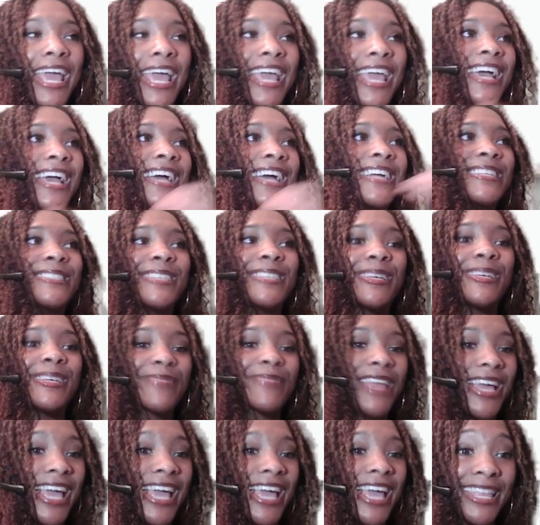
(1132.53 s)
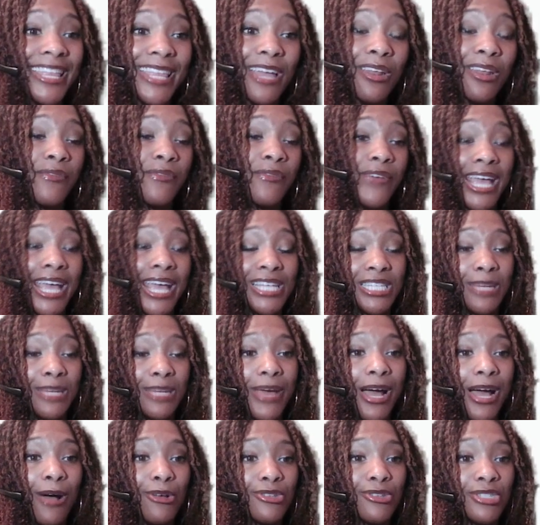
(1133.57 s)
and hit that notification
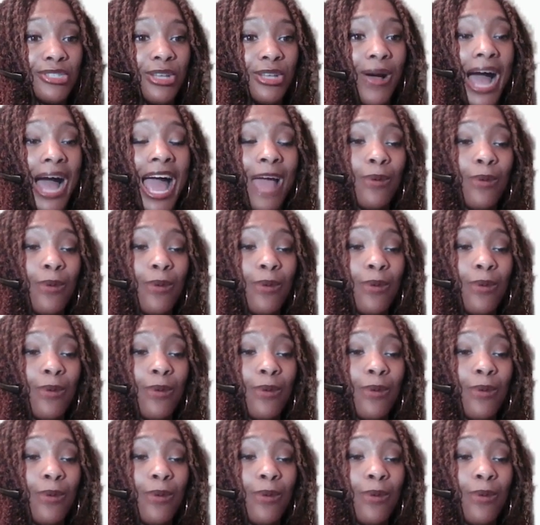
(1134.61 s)
bell so